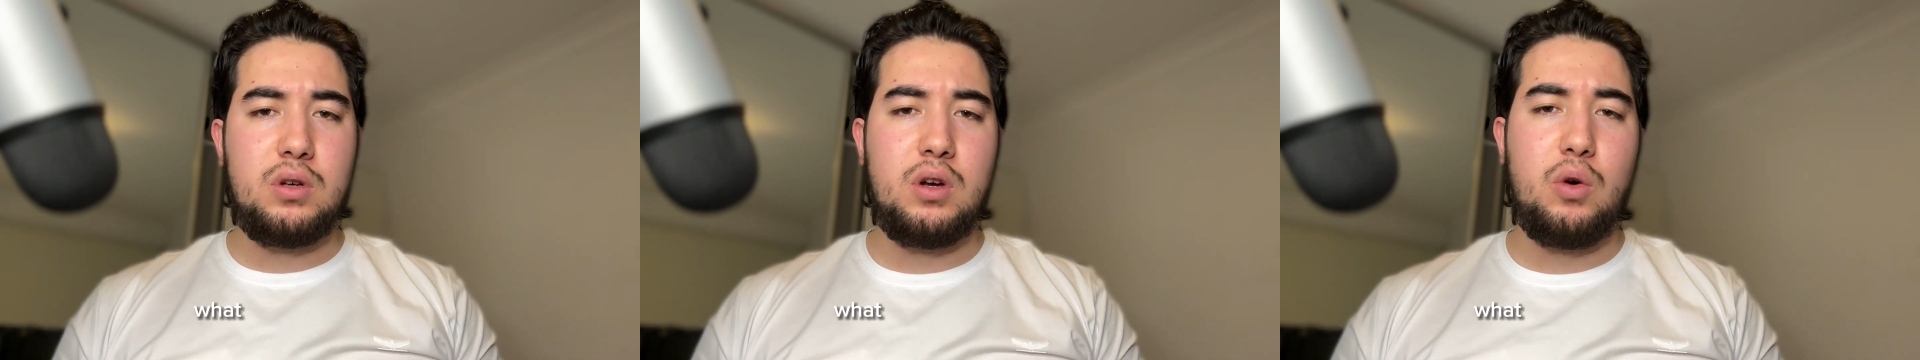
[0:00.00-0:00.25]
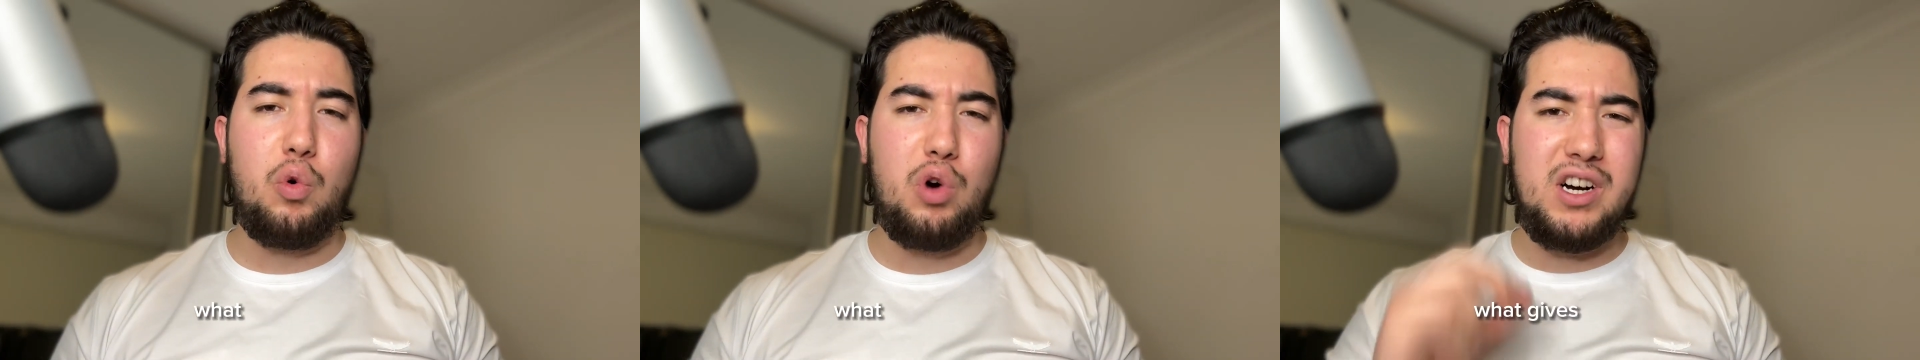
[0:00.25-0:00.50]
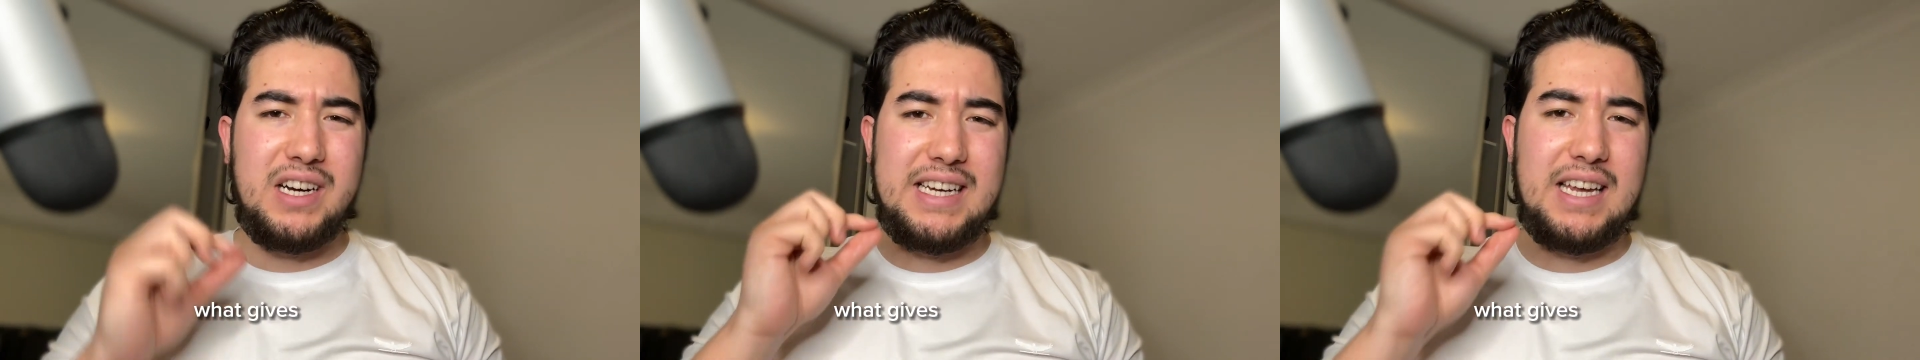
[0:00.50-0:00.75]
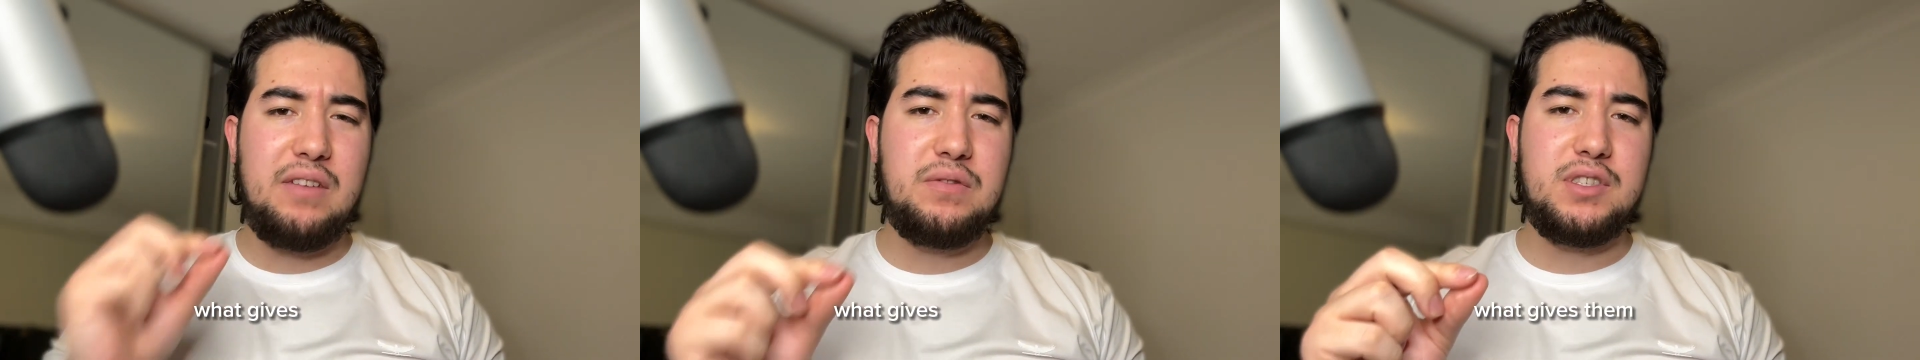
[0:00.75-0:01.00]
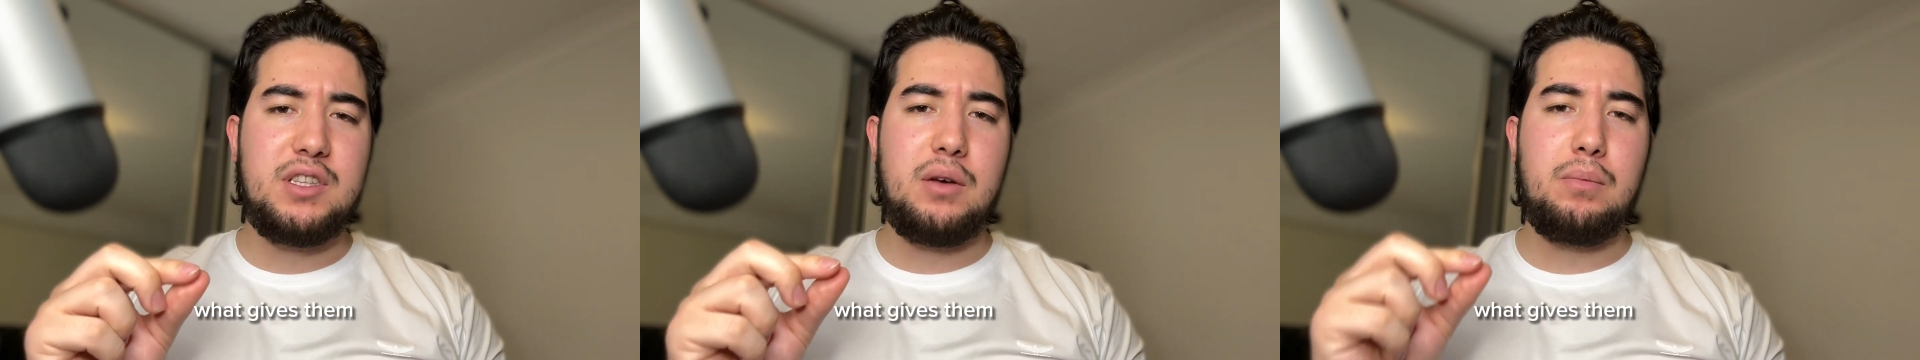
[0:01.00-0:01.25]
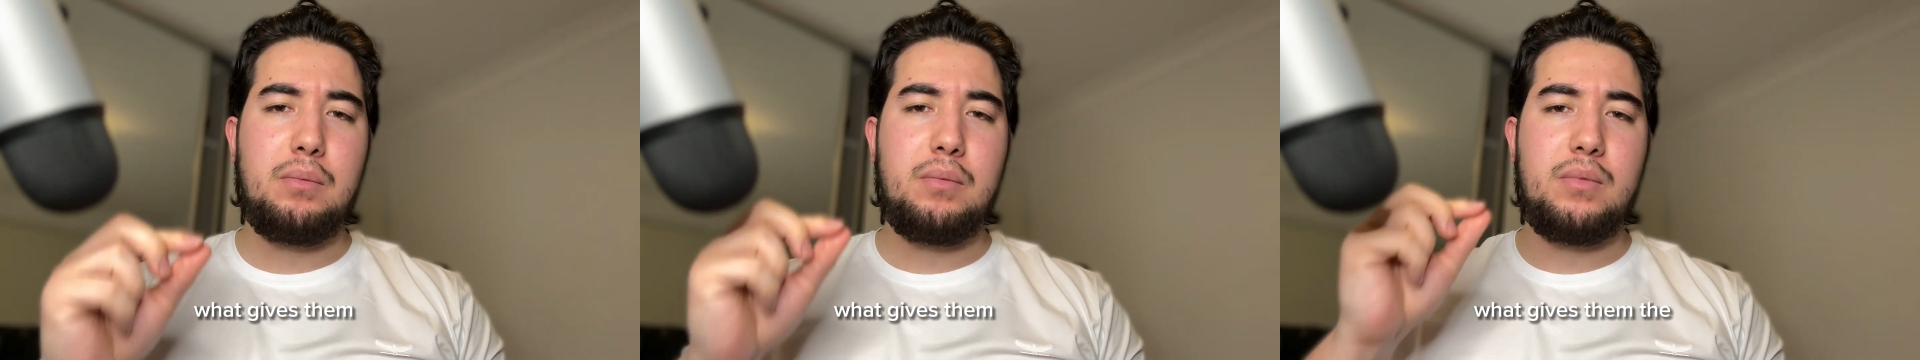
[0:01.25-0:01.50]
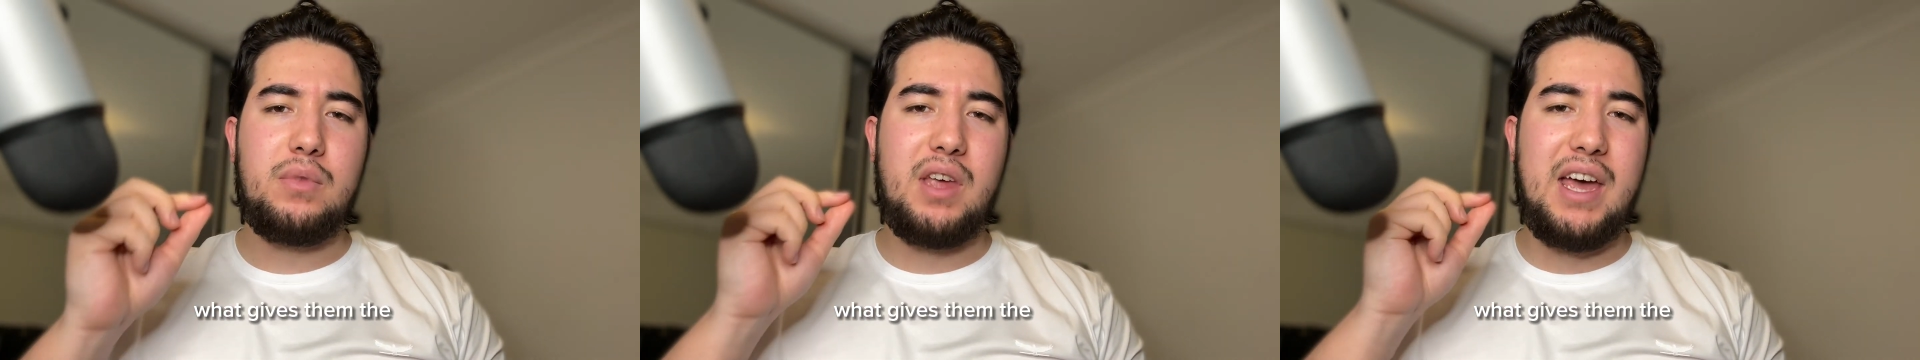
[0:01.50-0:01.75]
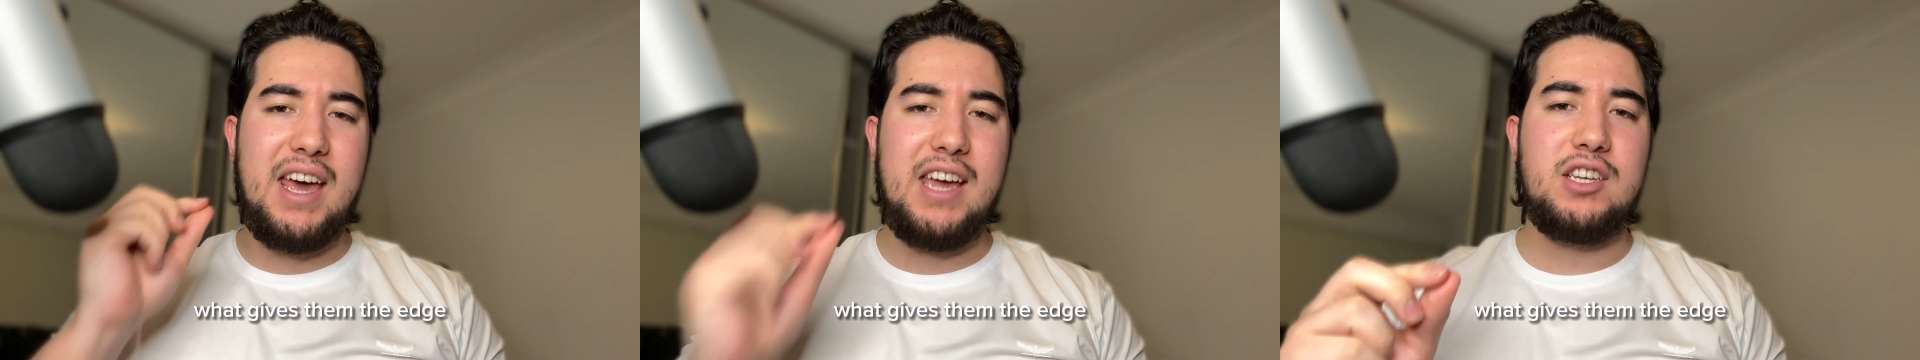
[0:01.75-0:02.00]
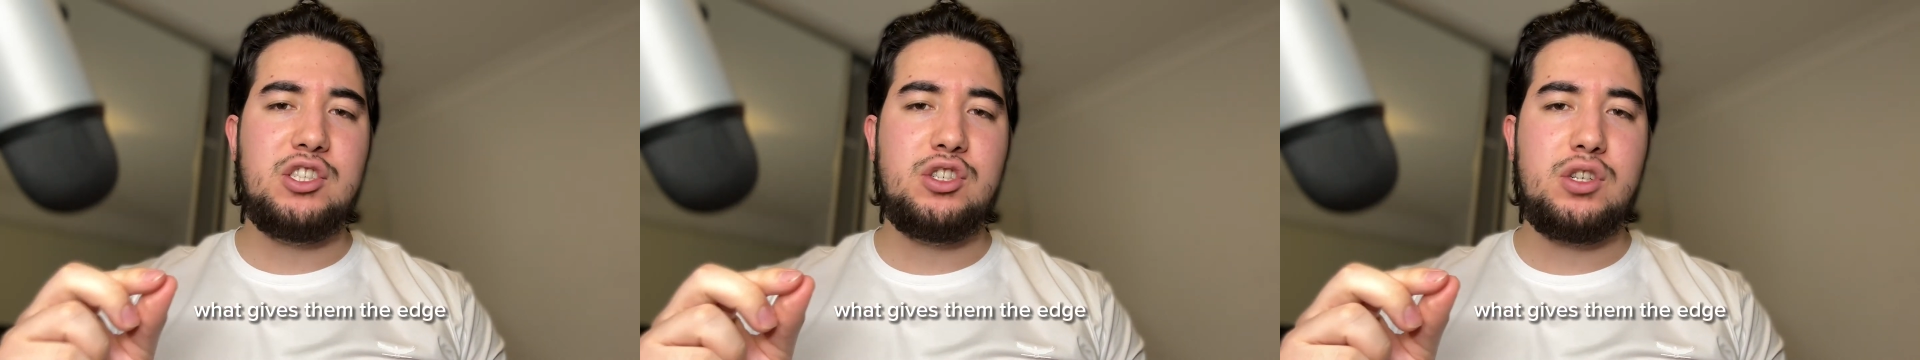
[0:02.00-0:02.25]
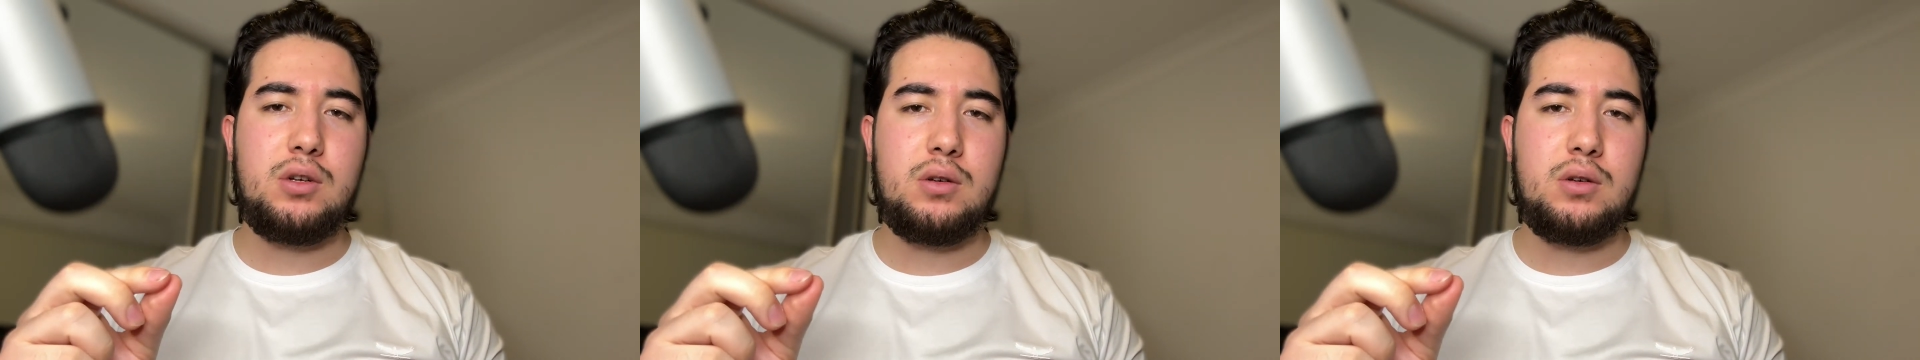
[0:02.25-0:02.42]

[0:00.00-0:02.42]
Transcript: What gives them the edge?